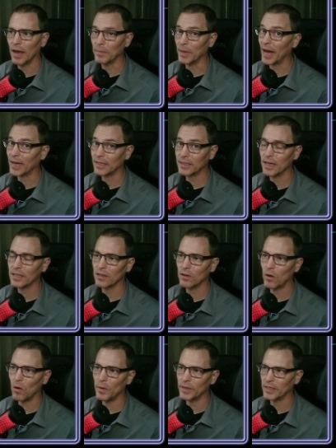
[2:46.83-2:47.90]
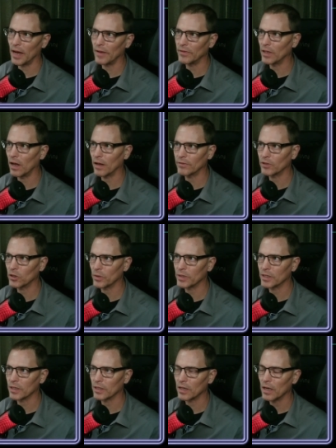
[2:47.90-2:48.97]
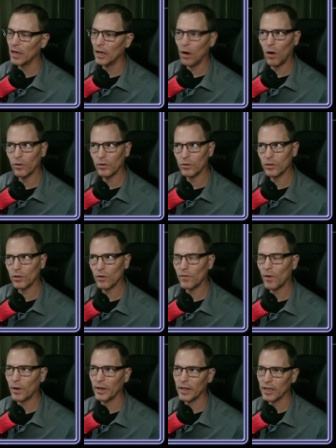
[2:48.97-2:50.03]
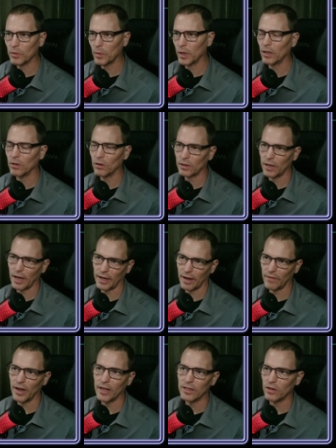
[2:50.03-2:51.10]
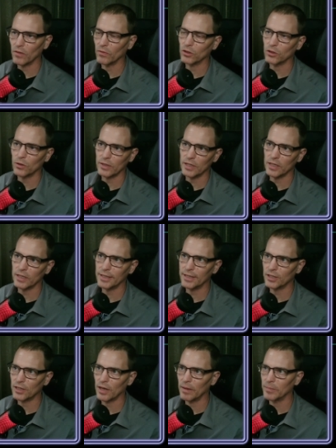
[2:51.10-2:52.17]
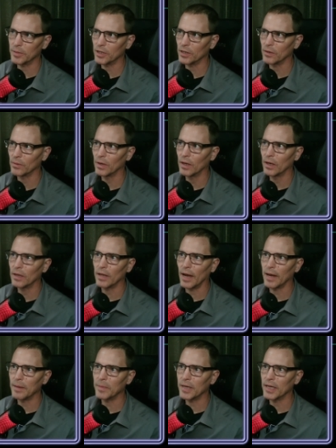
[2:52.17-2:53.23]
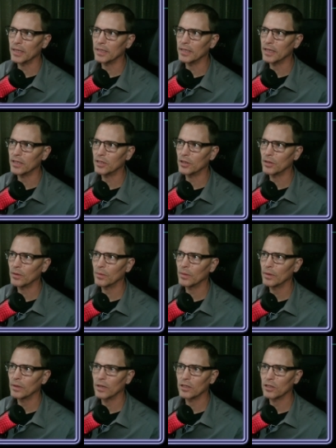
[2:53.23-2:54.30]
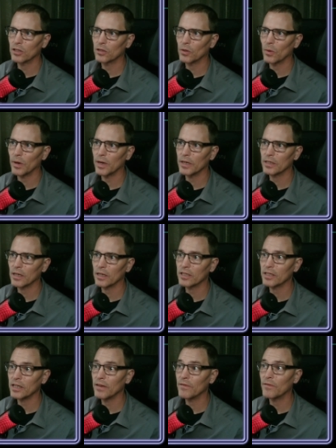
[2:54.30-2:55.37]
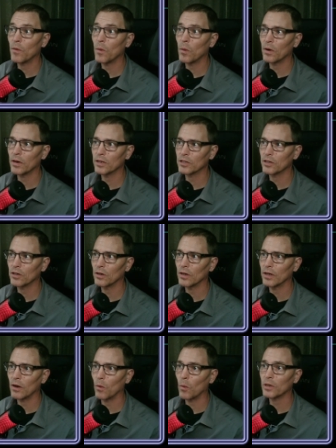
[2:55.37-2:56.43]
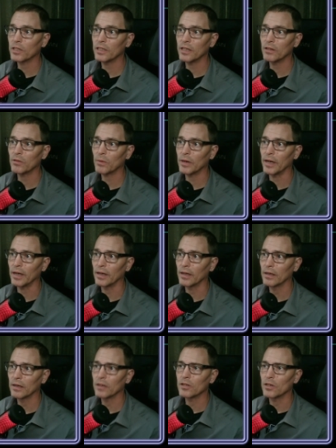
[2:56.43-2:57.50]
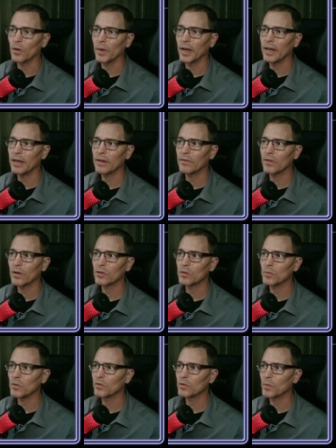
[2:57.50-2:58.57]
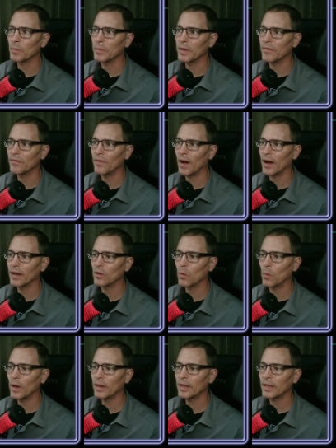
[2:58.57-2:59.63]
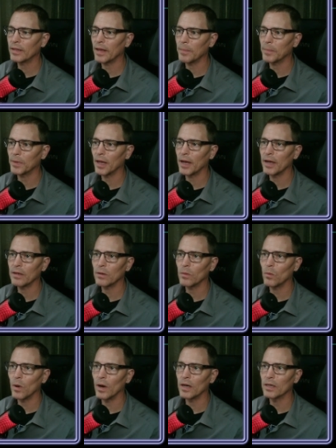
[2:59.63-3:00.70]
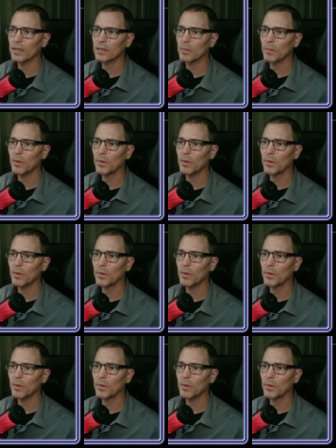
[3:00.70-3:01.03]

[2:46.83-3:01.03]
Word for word: and black doesn't always have a lot of choices. Although so far in this one, it looked like I've had several choices each time too. Knight B to D2 is a choice, C4 is good, or C3. So any of those moves would be fine. The one that they played was